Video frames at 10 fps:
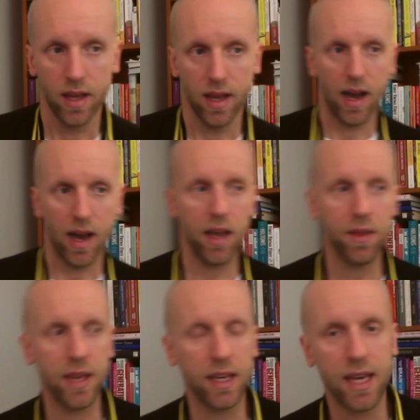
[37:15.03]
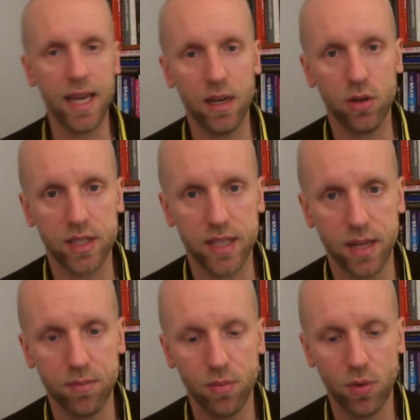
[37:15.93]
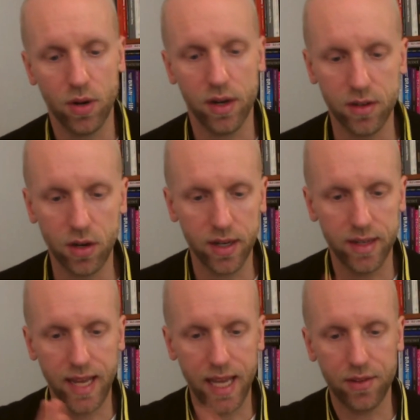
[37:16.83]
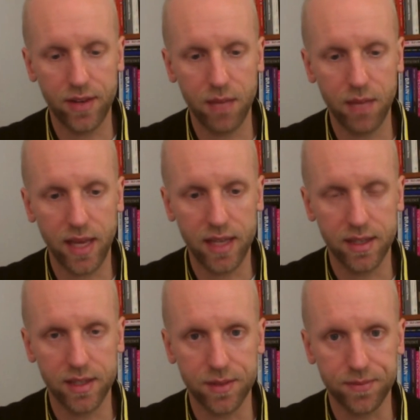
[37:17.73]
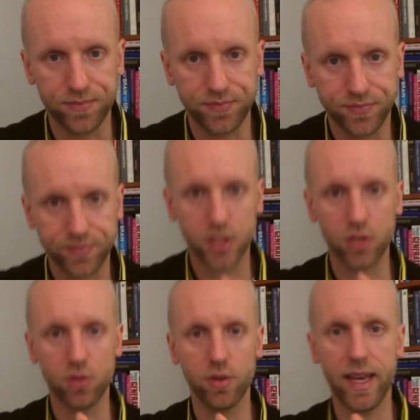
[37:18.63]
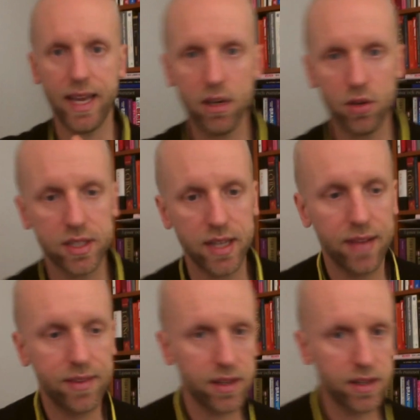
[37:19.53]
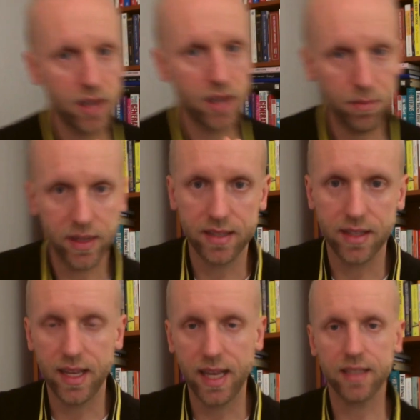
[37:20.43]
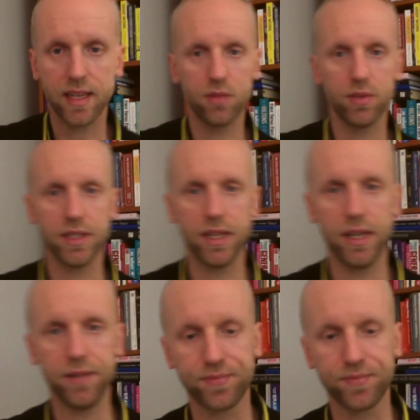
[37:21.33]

I think he looks at it more on a day-to-day basis. So he looks at companies that he's interested in.